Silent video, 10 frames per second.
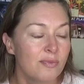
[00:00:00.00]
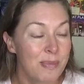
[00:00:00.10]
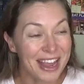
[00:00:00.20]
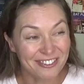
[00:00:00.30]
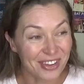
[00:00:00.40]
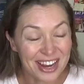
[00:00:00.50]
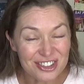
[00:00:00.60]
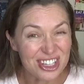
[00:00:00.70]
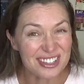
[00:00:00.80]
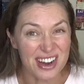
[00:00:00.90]
big
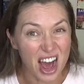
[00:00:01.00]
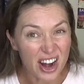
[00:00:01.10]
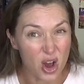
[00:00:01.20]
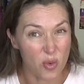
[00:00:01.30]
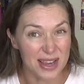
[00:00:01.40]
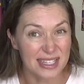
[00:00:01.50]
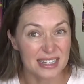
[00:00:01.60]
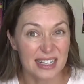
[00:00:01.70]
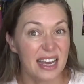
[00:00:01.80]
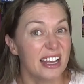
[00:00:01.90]
Vanjie's not always
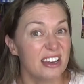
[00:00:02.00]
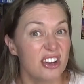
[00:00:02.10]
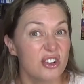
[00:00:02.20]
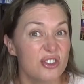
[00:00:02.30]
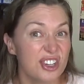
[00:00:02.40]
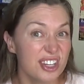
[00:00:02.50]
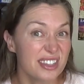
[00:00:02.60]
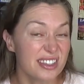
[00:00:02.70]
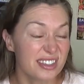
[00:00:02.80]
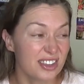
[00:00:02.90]
at 10. You know,
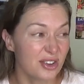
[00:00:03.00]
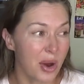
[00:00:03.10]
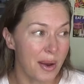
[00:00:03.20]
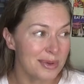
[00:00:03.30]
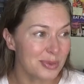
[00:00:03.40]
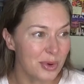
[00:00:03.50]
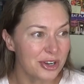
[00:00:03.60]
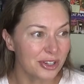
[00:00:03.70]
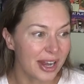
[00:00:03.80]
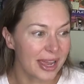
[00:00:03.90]
she's you I always
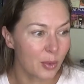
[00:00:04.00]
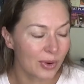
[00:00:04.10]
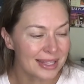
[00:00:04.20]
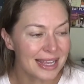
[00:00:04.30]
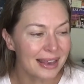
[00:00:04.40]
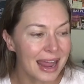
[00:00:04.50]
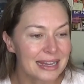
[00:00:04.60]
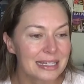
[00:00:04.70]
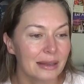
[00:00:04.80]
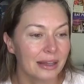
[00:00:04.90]
wondered like what is it
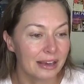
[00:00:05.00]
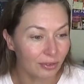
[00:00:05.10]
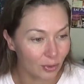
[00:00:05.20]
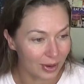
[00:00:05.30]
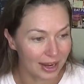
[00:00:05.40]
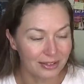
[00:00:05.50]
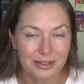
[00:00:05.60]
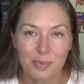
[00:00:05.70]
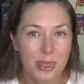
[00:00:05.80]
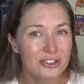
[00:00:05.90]
like to live around?
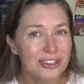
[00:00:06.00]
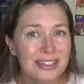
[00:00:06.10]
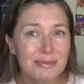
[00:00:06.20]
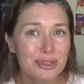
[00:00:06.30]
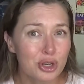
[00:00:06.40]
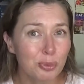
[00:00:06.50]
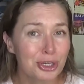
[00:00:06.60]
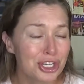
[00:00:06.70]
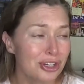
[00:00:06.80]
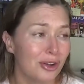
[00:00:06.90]
She seems super
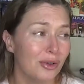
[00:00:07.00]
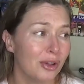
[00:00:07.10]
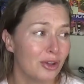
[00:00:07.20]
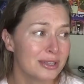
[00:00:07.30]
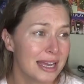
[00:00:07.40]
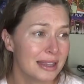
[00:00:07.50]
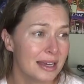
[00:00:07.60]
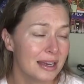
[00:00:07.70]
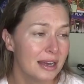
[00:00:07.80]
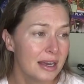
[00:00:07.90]
chill. It looks like
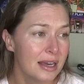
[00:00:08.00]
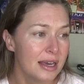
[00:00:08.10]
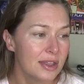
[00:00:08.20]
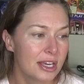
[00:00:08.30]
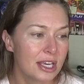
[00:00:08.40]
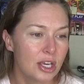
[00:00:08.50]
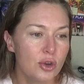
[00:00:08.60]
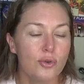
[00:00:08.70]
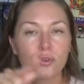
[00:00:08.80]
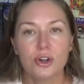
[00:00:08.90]
the the
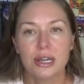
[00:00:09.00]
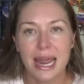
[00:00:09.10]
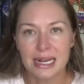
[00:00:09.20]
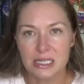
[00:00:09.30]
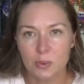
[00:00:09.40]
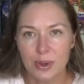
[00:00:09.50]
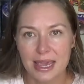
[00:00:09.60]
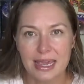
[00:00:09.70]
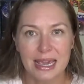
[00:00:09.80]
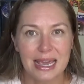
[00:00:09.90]
cue for next
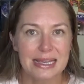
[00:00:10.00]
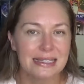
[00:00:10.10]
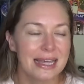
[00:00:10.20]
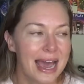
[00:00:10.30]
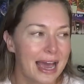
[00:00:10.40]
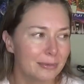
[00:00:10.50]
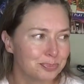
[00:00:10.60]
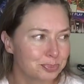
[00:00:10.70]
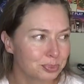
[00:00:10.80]
week is that